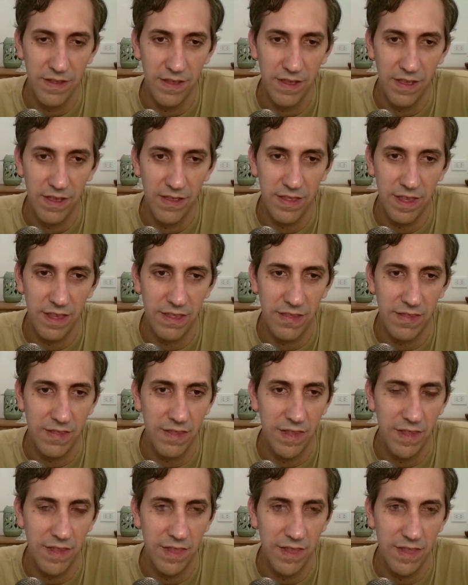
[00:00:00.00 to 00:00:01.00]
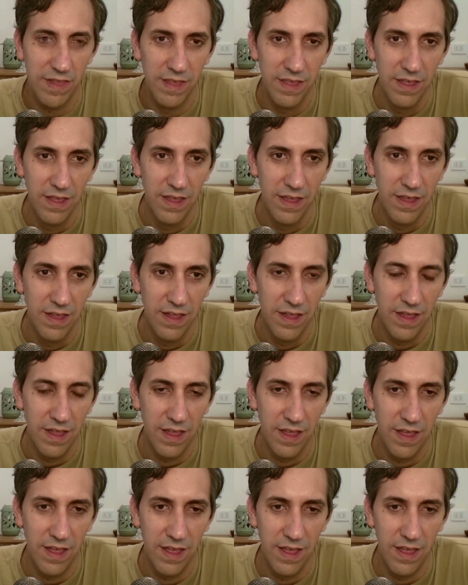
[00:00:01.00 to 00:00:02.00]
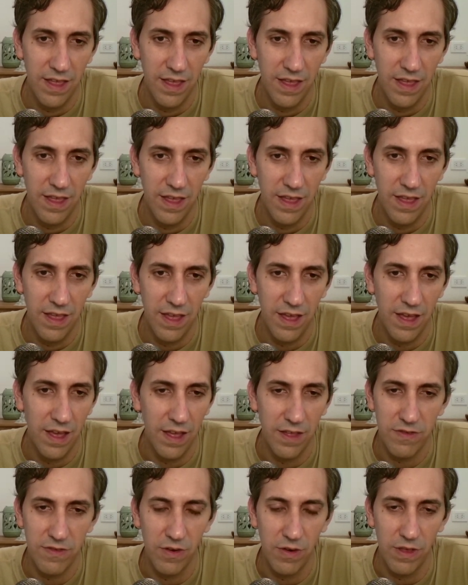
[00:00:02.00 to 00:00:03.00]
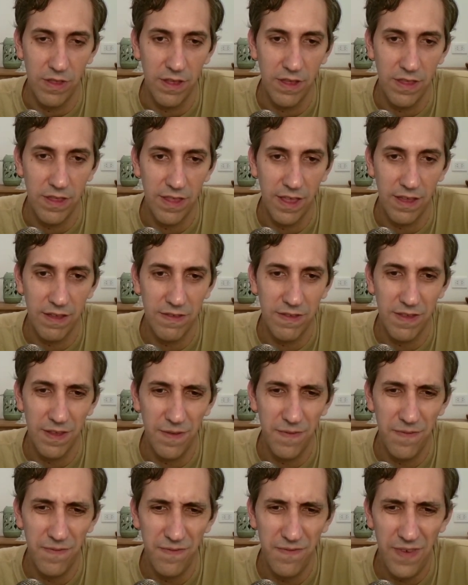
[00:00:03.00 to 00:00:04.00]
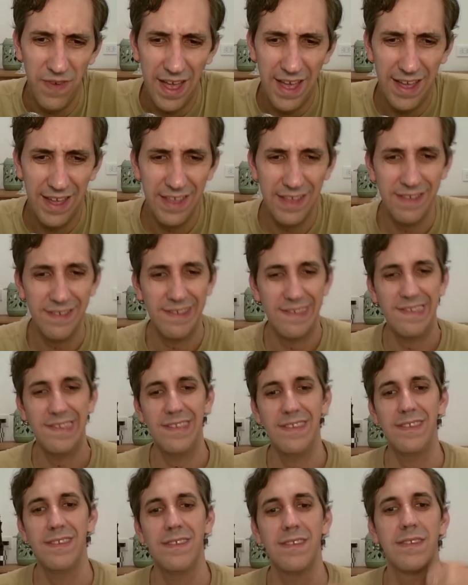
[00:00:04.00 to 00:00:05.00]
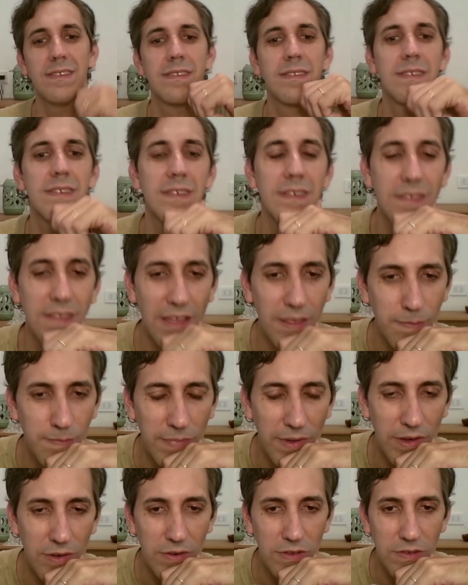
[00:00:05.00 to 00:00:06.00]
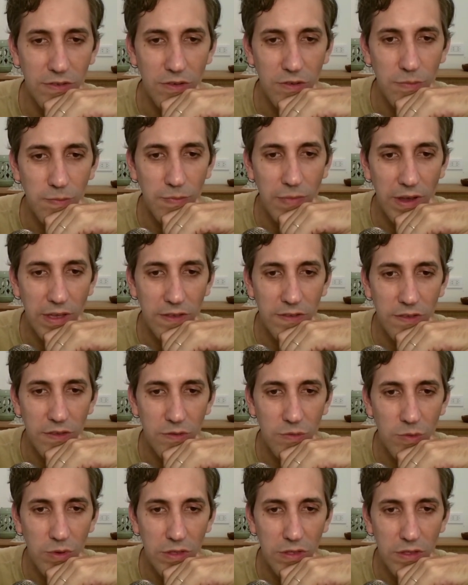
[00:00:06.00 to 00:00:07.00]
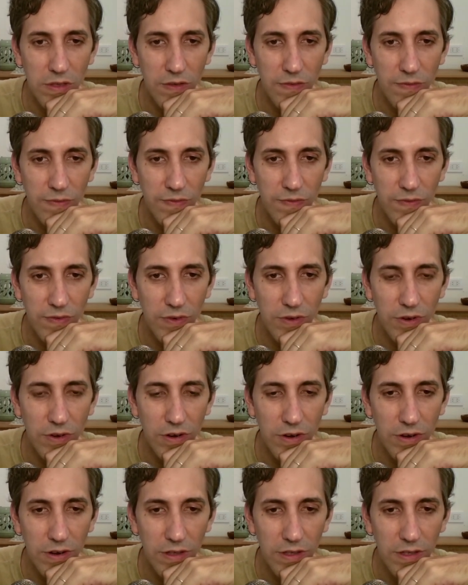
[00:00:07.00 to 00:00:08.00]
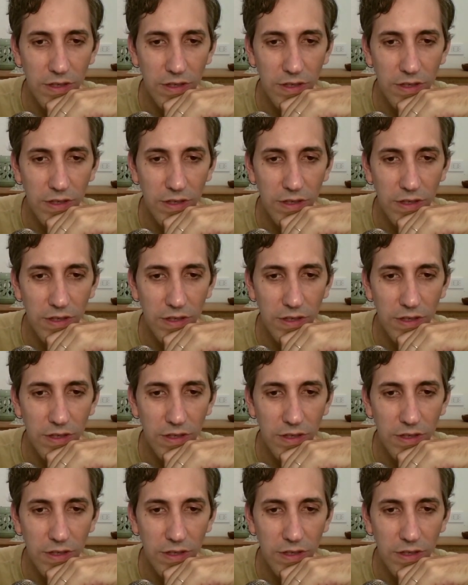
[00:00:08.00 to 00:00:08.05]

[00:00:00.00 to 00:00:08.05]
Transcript: E takes d. D takes c5. That pawn is going places. Queen d4.